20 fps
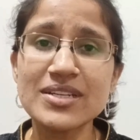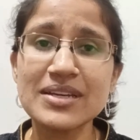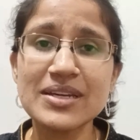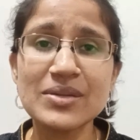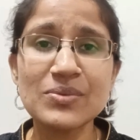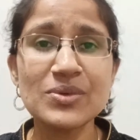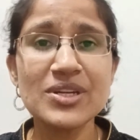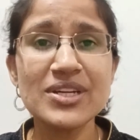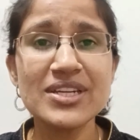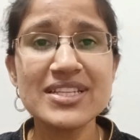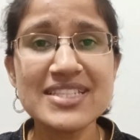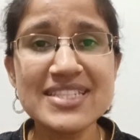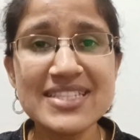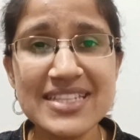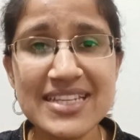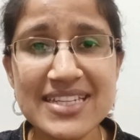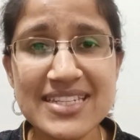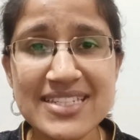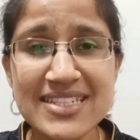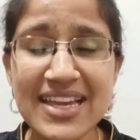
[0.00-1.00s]
and we're going to
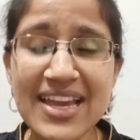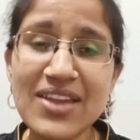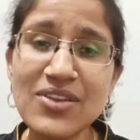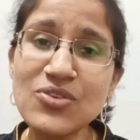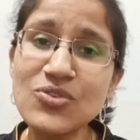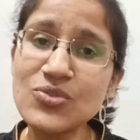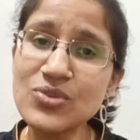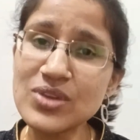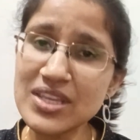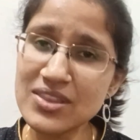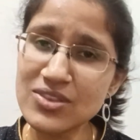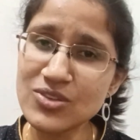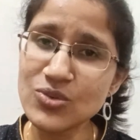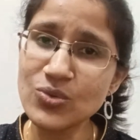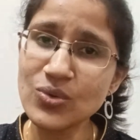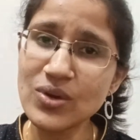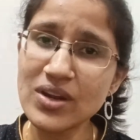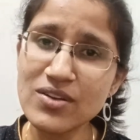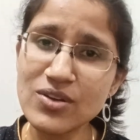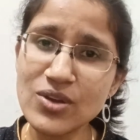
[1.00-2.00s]
sit and read
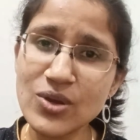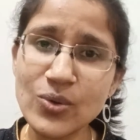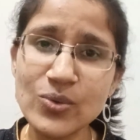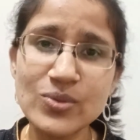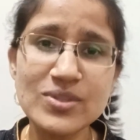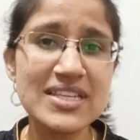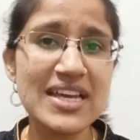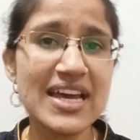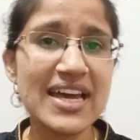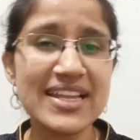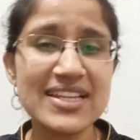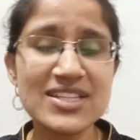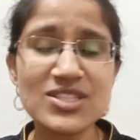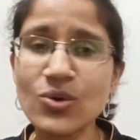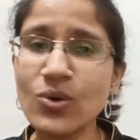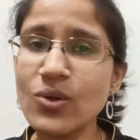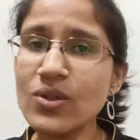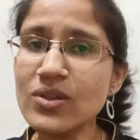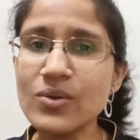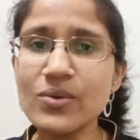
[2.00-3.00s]
through our notes and it's
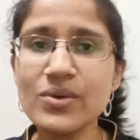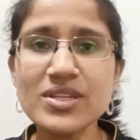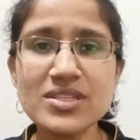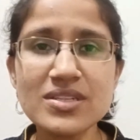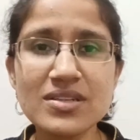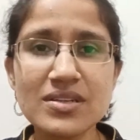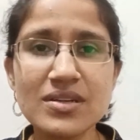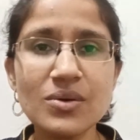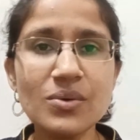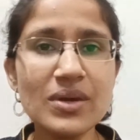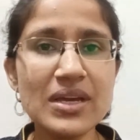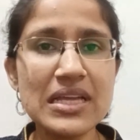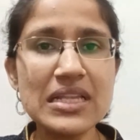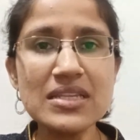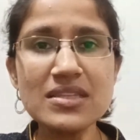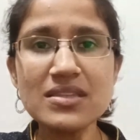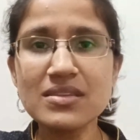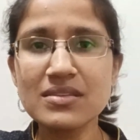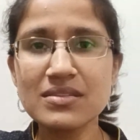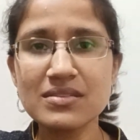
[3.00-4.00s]
all going to go
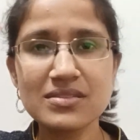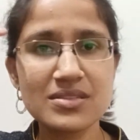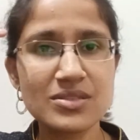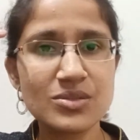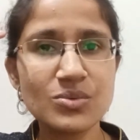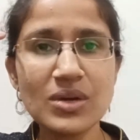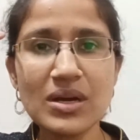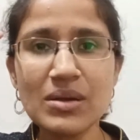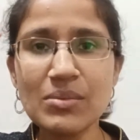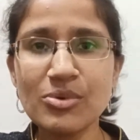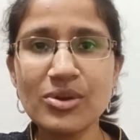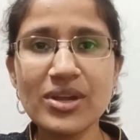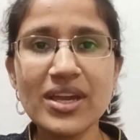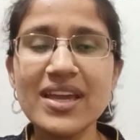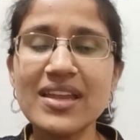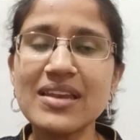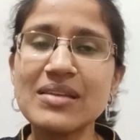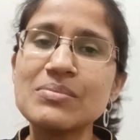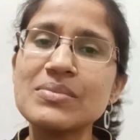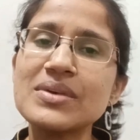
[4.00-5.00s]
into our
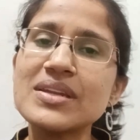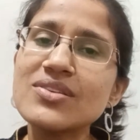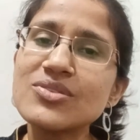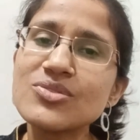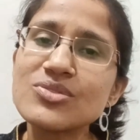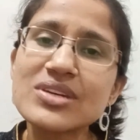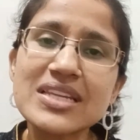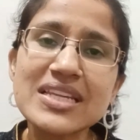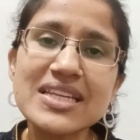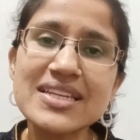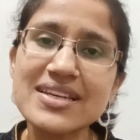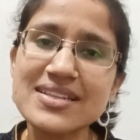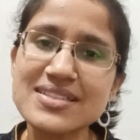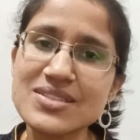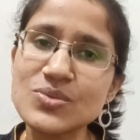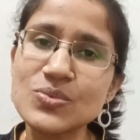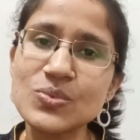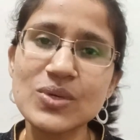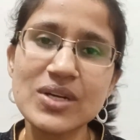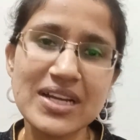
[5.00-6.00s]
brain, but it really
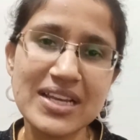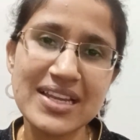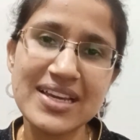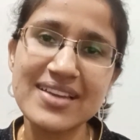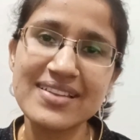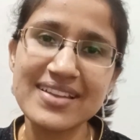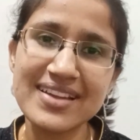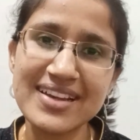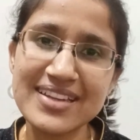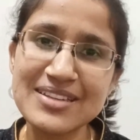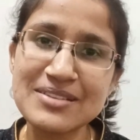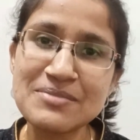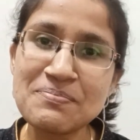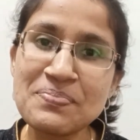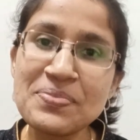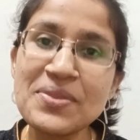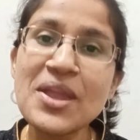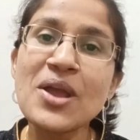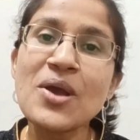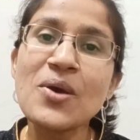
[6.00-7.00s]
doesn't work like that.
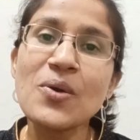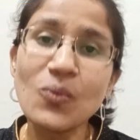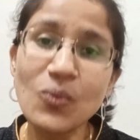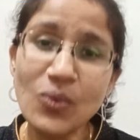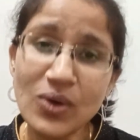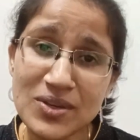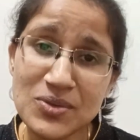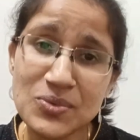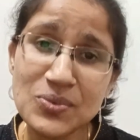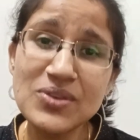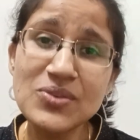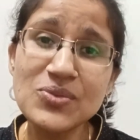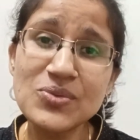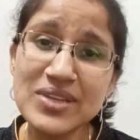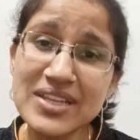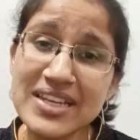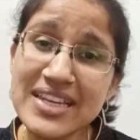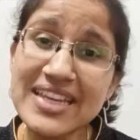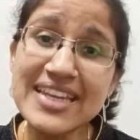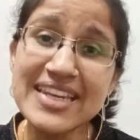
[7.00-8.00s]
What we
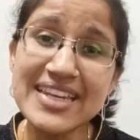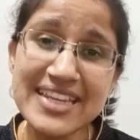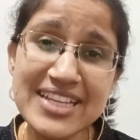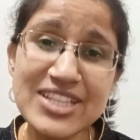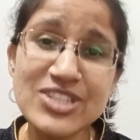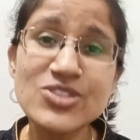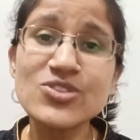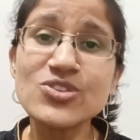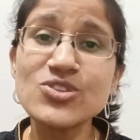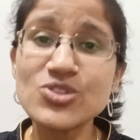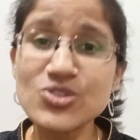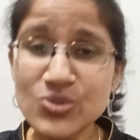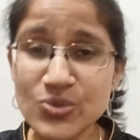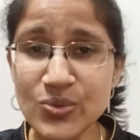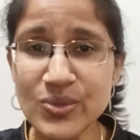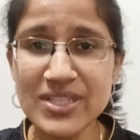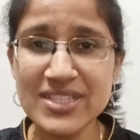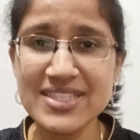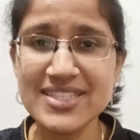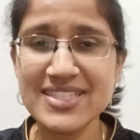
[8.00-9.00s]
really need to do
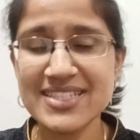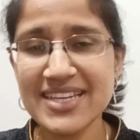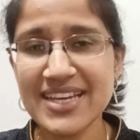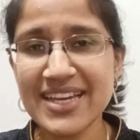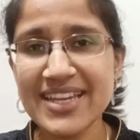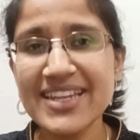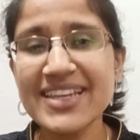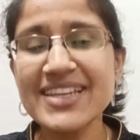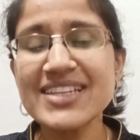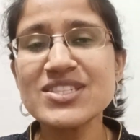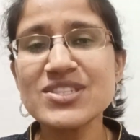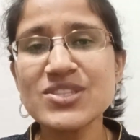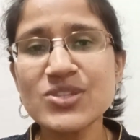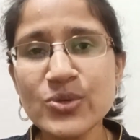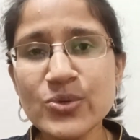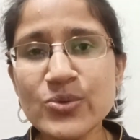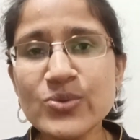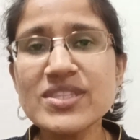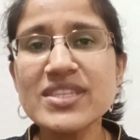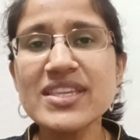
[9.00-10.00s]
instead is
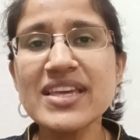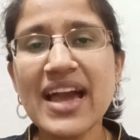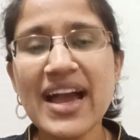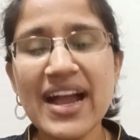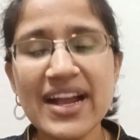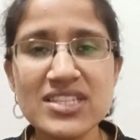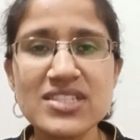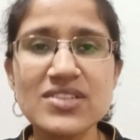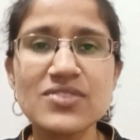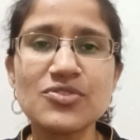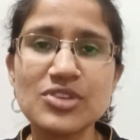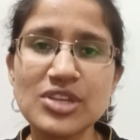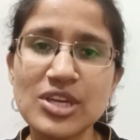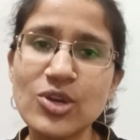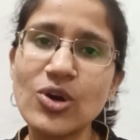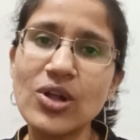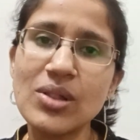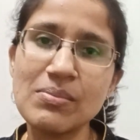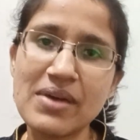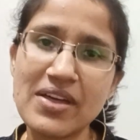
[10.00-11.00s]
use the active
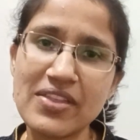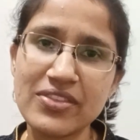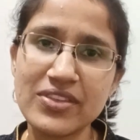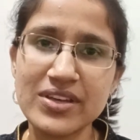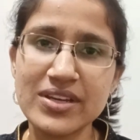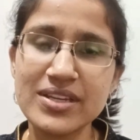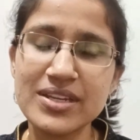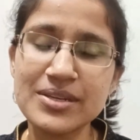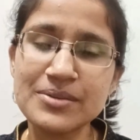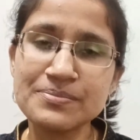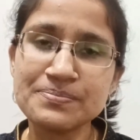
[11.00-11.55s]
recall method.